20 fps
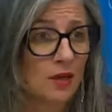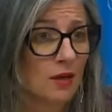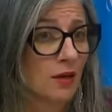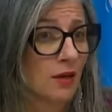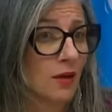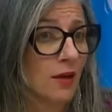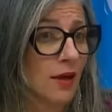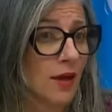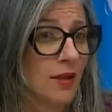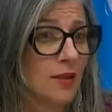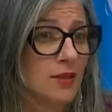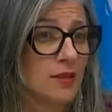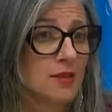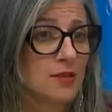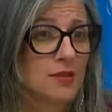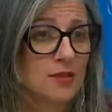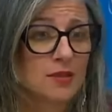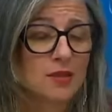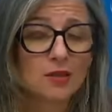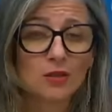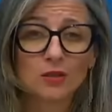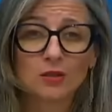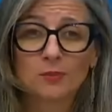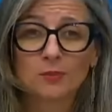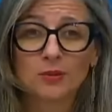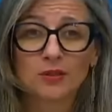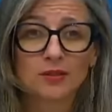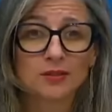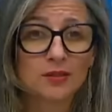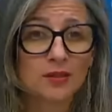And this year in
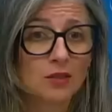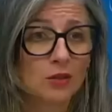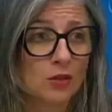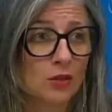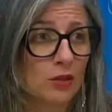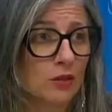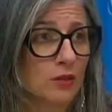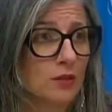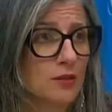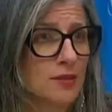particular,